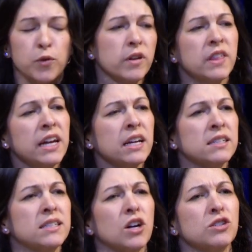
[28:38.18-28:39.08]

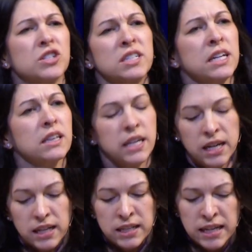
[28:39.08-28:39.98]
things are just
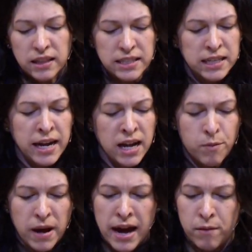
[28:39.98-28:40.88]
neatly tied up.
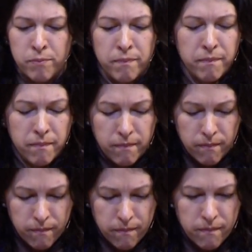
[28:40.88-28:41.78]
I
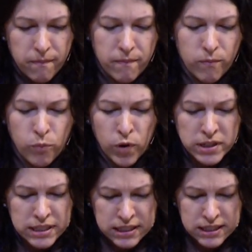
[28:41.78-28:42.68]
want
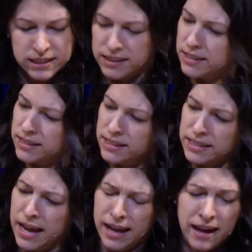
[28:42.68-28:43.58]
to
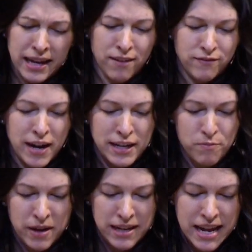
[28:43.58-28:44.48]
say, I can't find it,
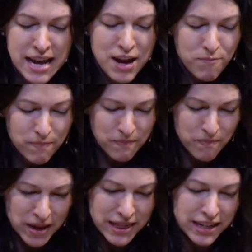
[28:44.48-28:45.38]
but
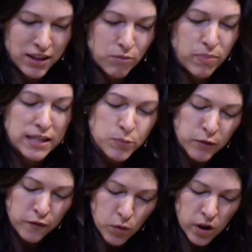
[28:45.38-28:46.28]
it's
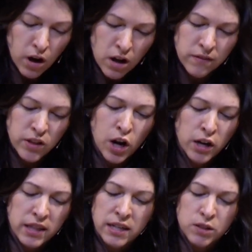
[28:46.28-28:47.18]
before all of the
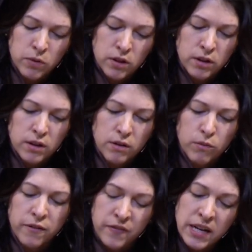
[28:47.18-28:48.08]
hard things
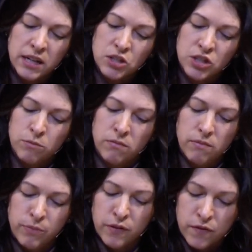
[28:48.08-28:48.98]
were finished, and
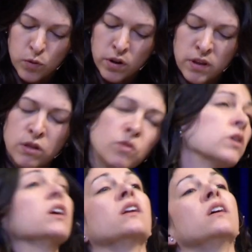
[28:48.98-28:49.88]
before the
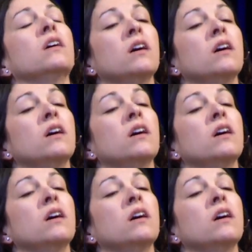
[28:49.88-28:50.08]
Lord,